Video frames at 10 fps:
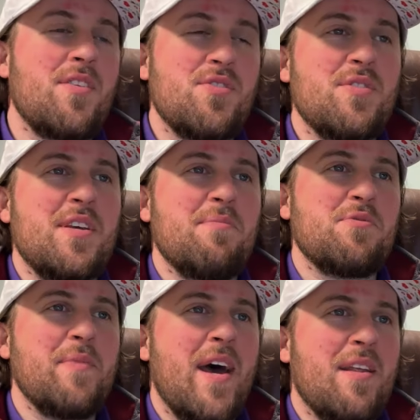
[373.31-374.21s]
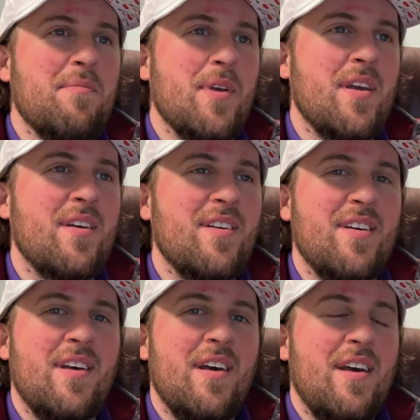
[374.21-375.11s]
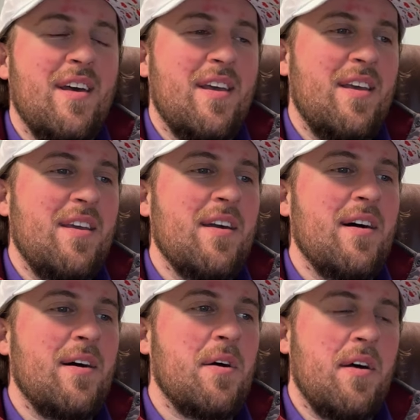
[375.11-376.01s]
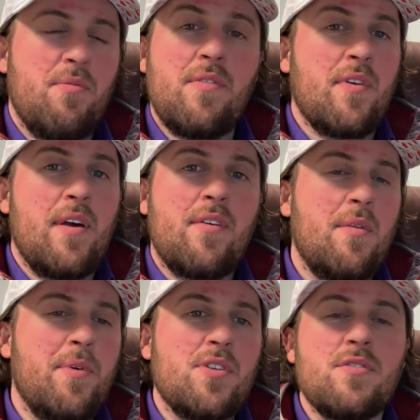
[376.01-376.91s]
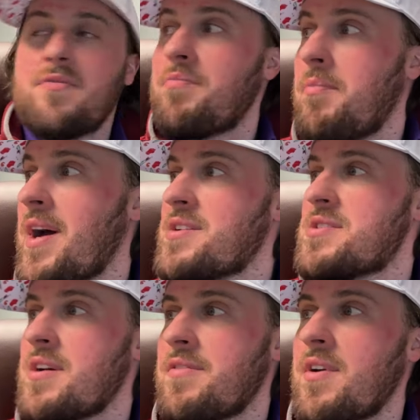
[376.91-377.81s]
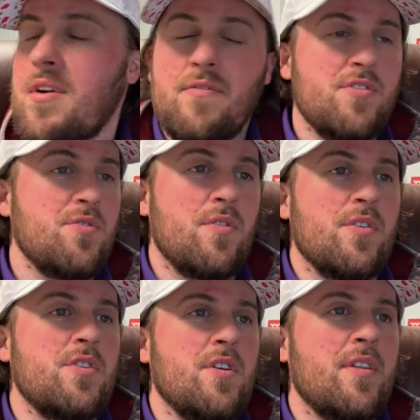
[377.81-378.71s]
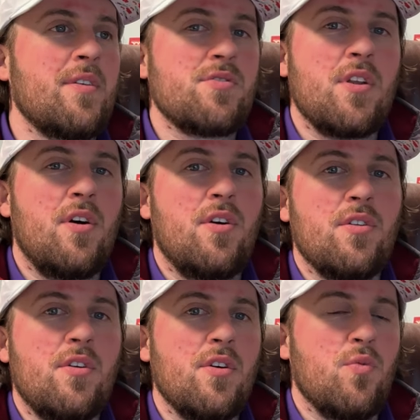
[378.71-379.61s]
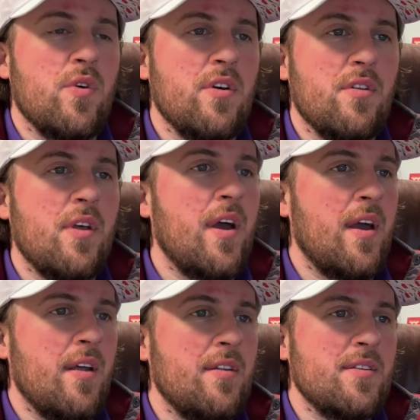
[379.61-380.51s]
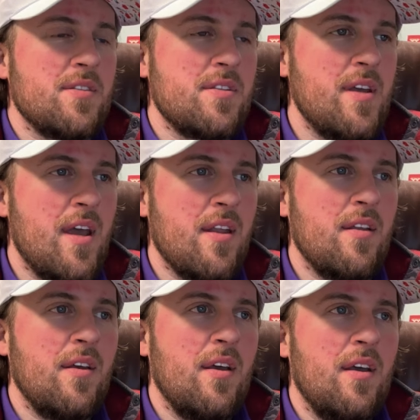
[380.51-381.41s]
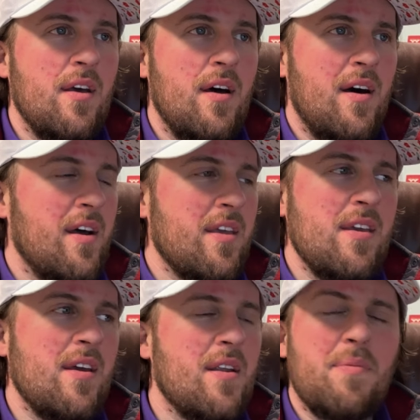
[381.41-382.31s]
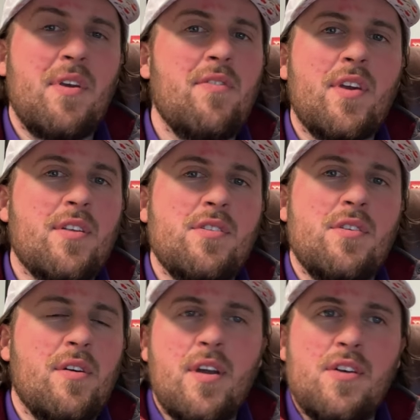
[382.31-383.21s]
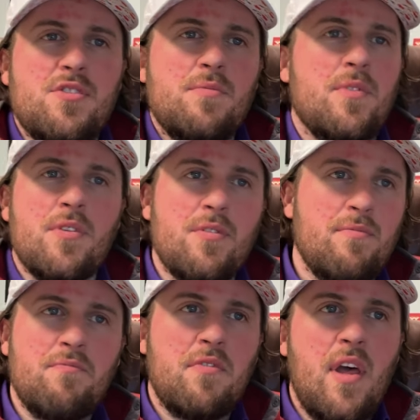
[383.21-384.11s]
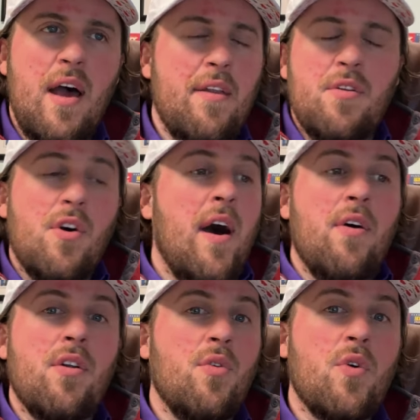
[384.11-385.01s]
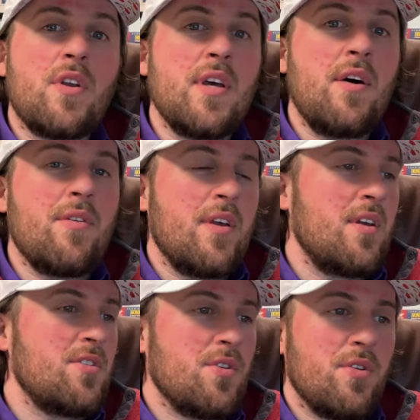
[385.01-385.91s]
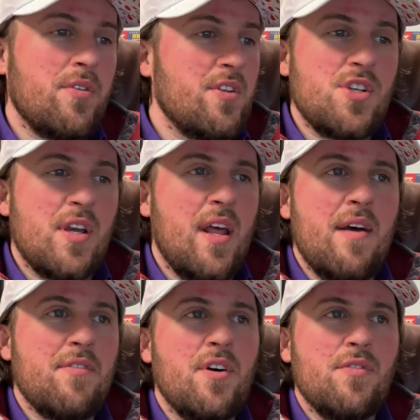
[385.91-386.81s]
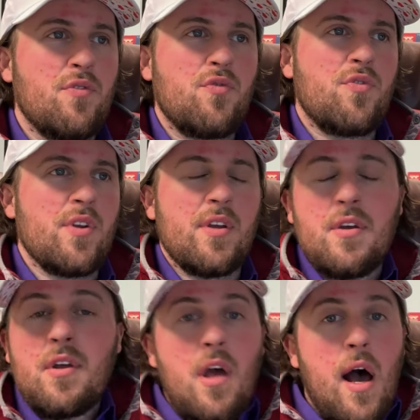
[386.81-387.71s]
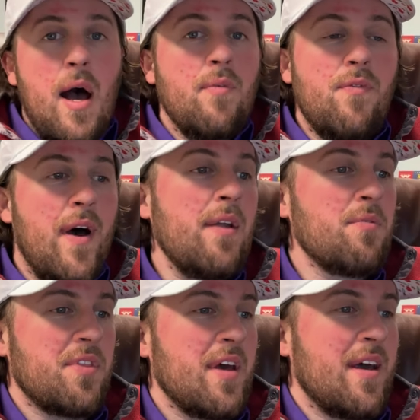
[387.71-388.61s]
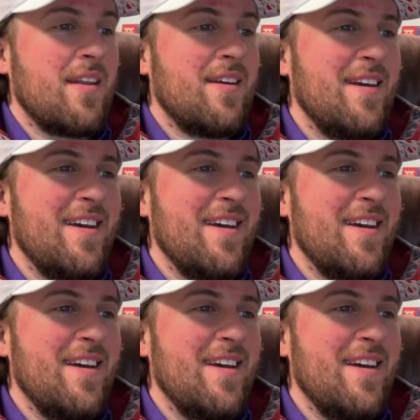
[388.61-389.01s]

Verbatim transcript: So Tim's mad at me. He, uh, we've, I've got a bunch of my stuff here out of a storage unit that I was gonna haul to Goodwill, and instead, uh, he ended up giving it to a customer. I don't know how it all worked out. He told her that she could have it all for free. I'm fine with that.